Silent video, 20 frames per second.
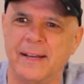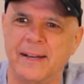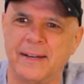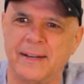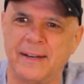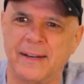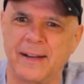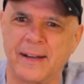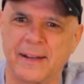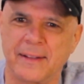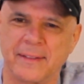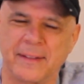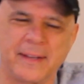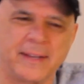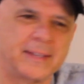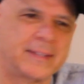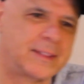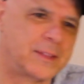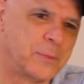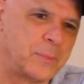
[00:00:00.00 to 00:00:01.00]
Uh, I
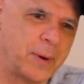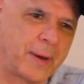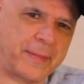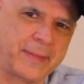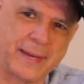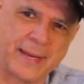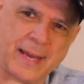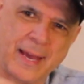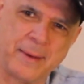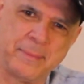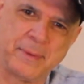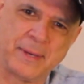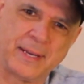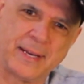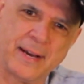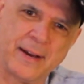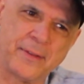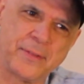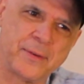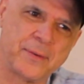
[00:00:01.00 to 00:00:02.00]
liked the way they came
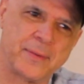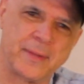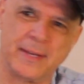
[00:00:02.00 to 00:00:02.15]
together.